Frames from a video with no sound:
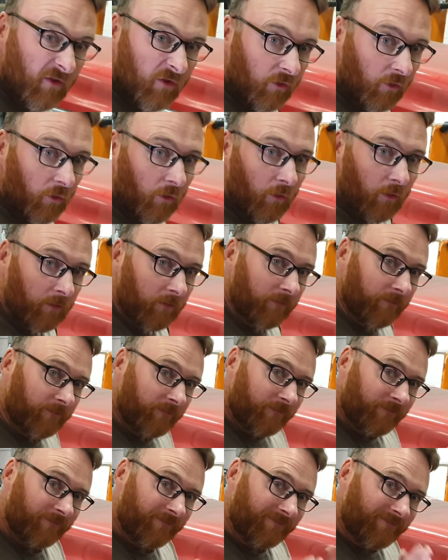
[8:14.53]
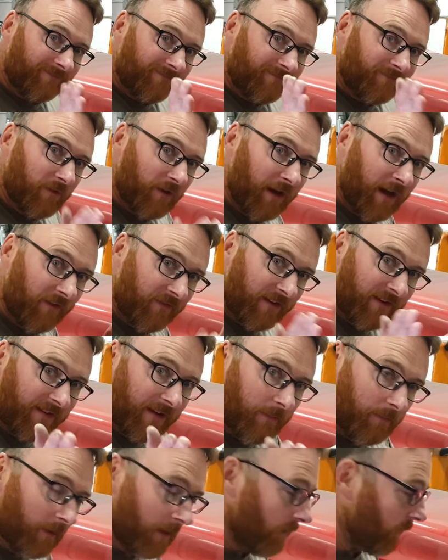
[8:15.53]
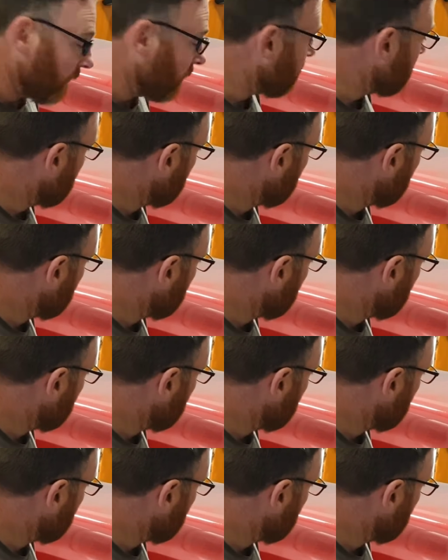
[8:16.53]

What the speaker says: so we're going to have to take her out.